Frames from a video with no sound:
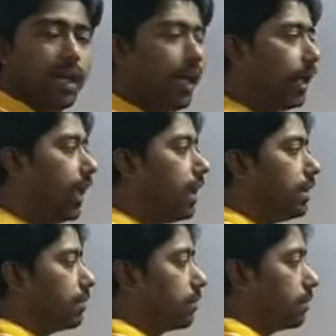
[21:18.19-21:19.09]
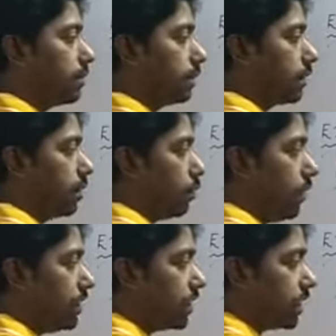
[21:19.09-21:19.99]
Again,
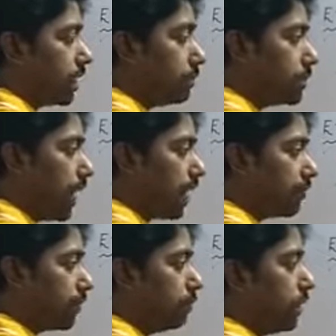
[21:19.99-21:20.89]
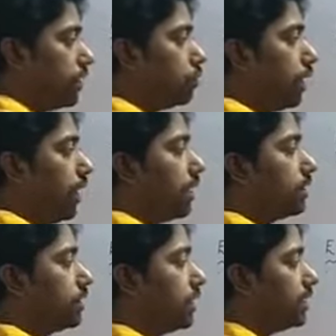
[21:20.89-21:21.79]
when she comes back from B to A,
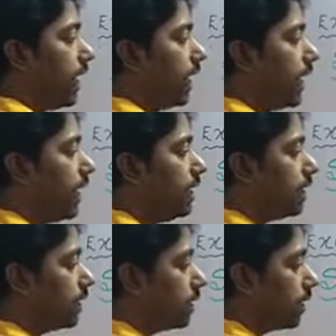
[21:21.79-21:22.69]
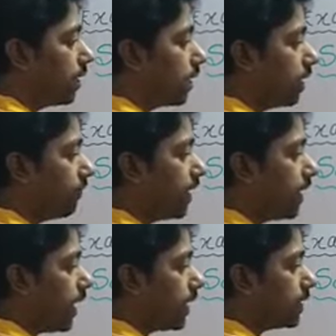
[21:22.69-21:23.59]
she is again covering
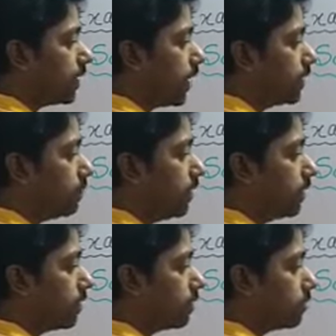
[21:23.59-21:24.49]
another 90 meters.